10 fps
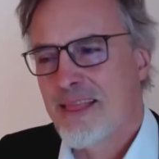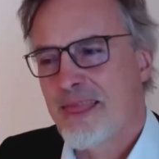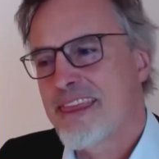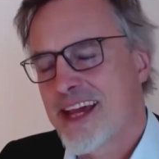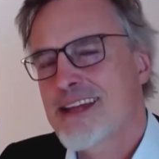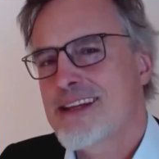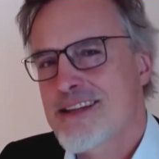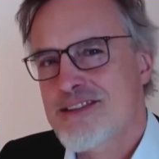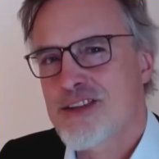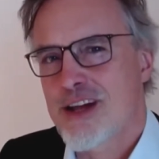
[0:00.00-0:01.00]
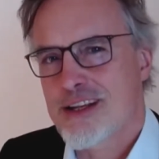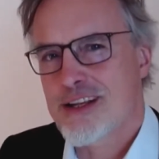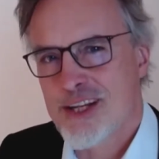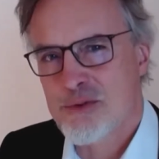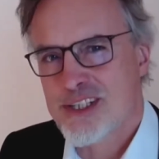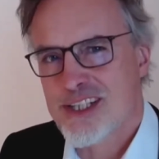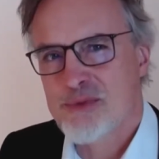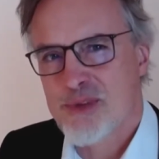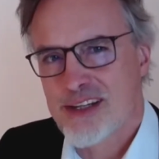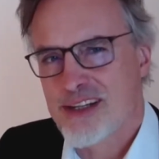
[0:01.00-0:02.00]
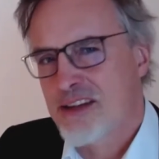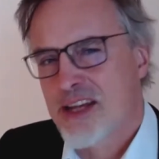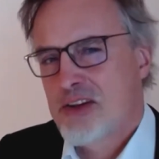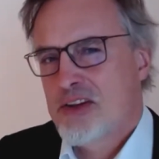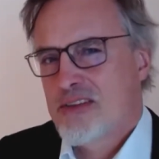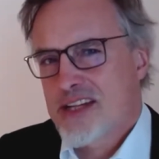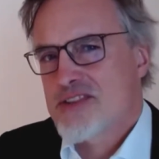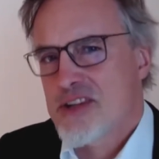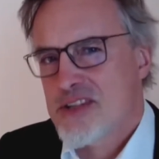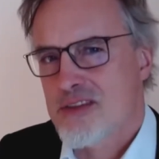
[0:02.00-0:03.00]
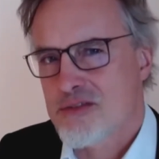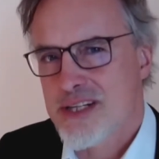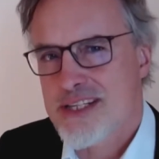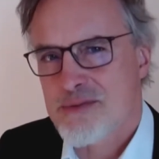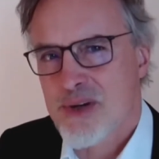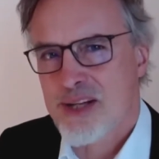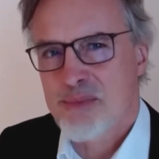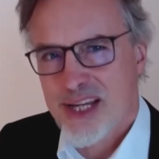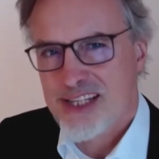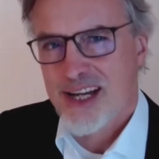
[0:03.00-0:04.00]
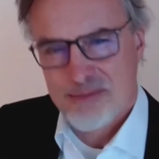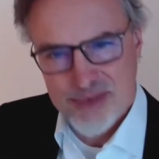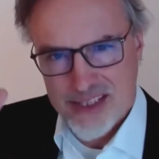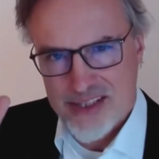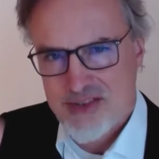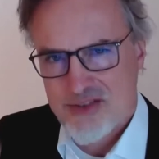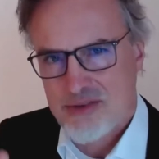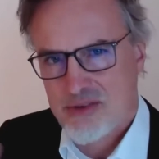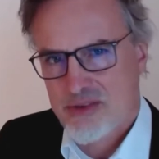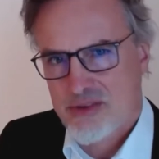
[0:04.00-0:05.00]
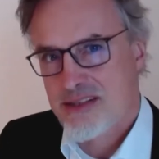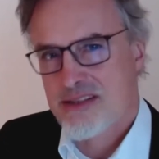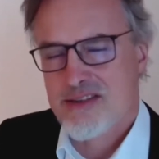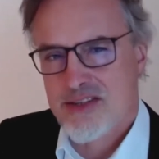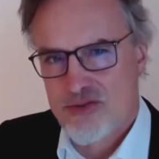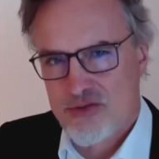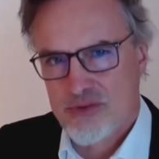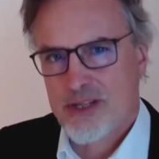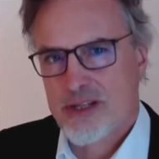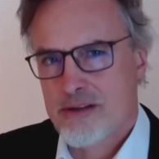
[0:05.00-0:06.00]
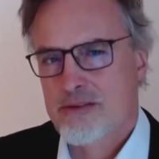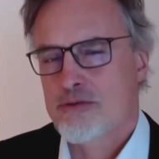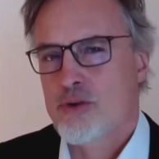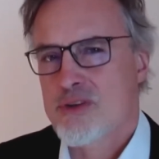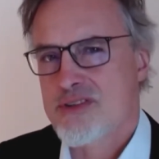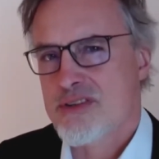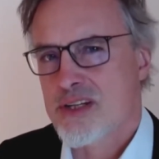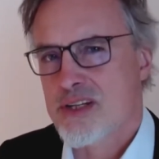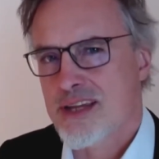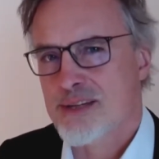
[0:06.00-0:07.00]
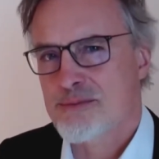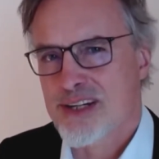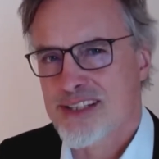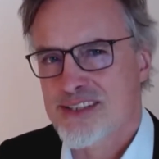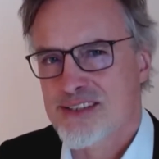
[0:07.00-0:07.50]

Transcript: that is not yet working well. And that's also the reason why my company is, Nascence, is really focusing on that part.